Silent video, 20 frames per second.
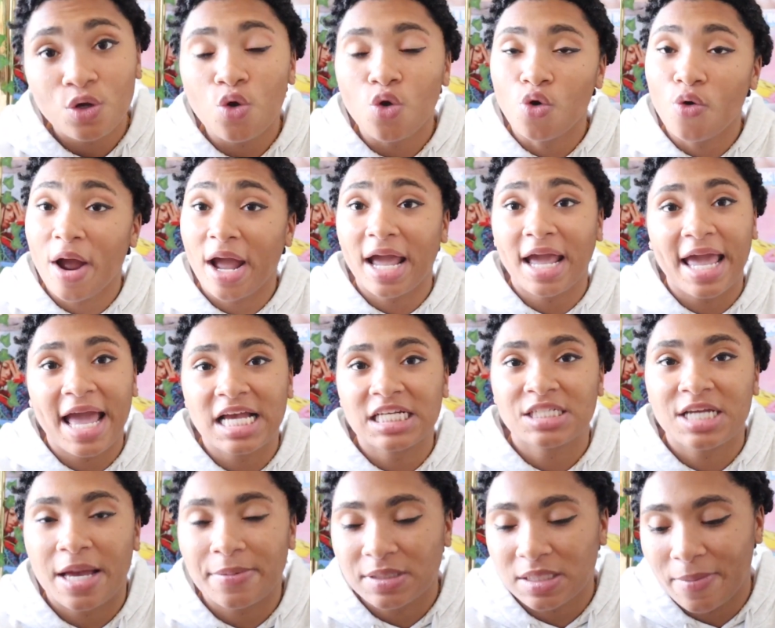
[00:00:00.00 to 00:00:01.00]
or I can
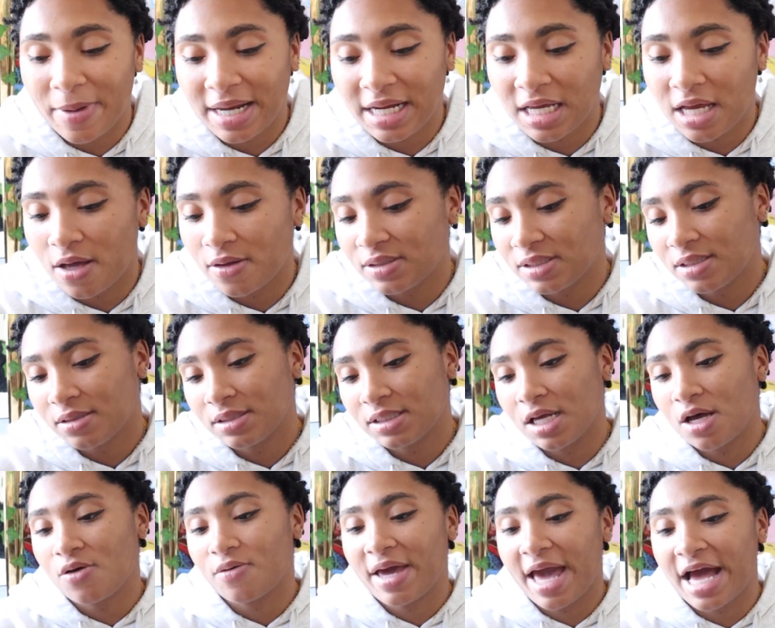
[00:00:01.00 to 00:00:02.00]
Cash App somebody else.
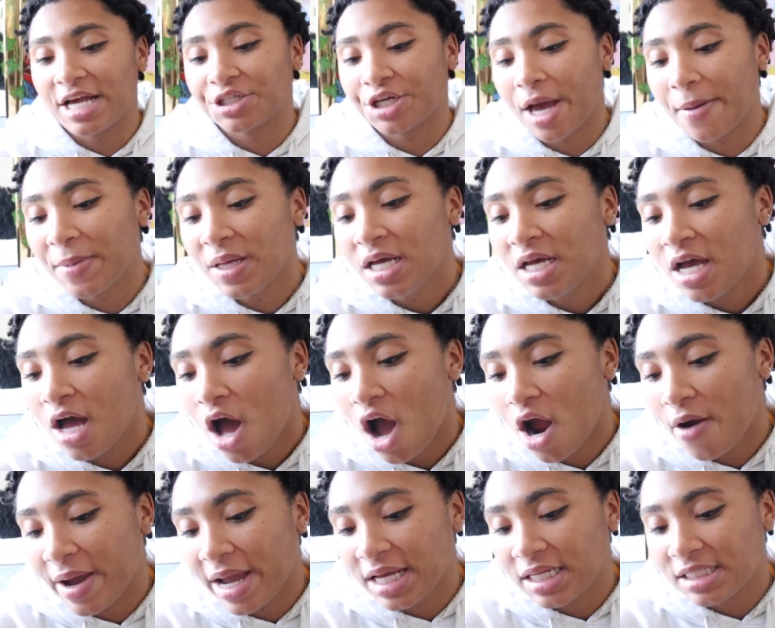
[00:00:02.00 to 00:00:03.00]
So Cash App.
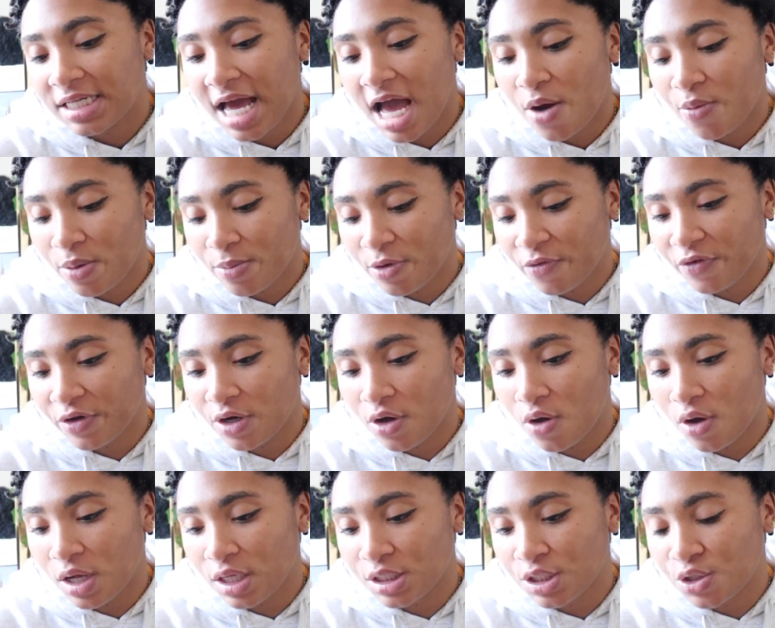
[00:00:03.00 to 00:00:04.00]
All right, now we're moving
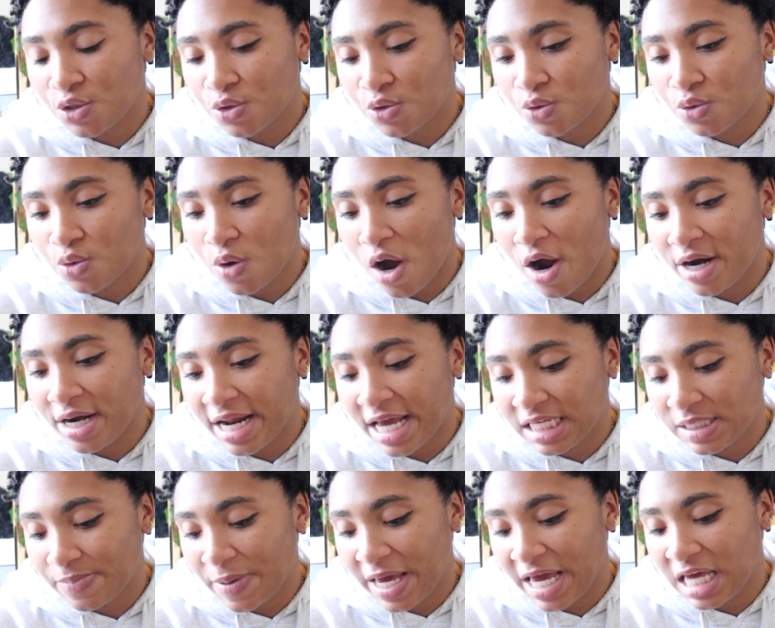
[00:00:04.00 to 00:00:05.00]
on to our
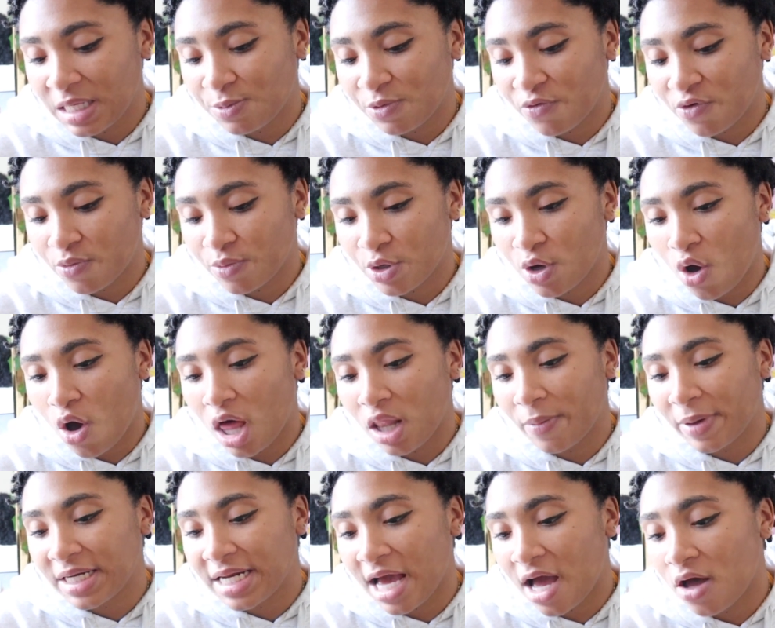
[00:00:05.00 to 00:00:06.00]
next page before we go all
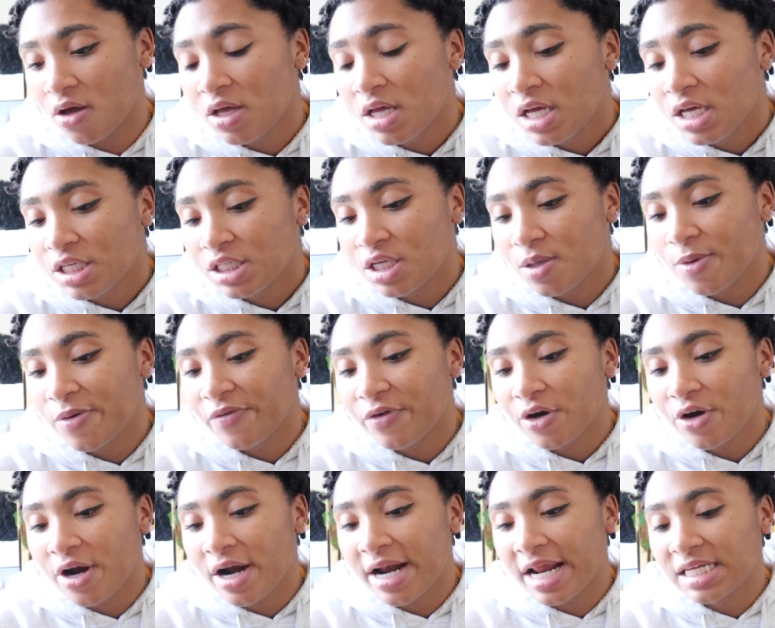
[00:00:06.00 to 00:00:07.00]
the way down. So
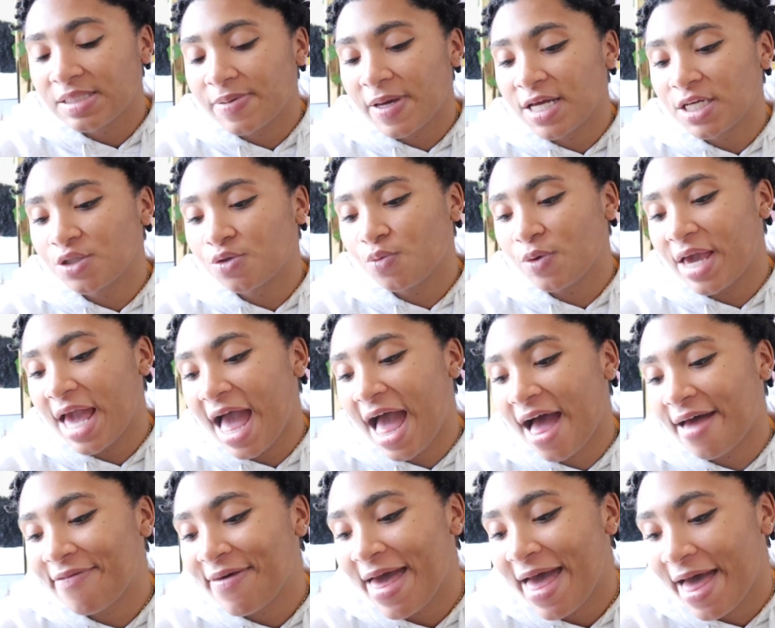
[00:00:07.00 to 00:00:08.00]
moving on our next page, we
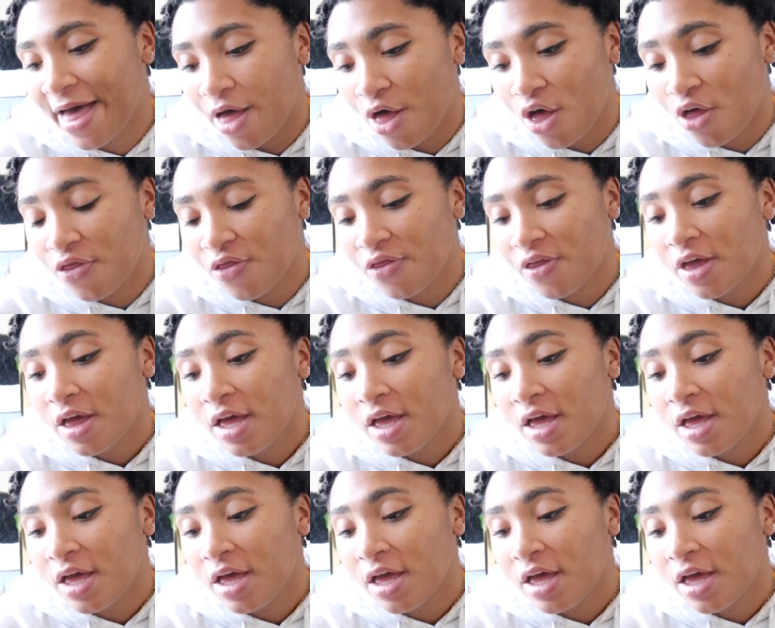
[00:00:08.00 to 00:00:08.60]
have health.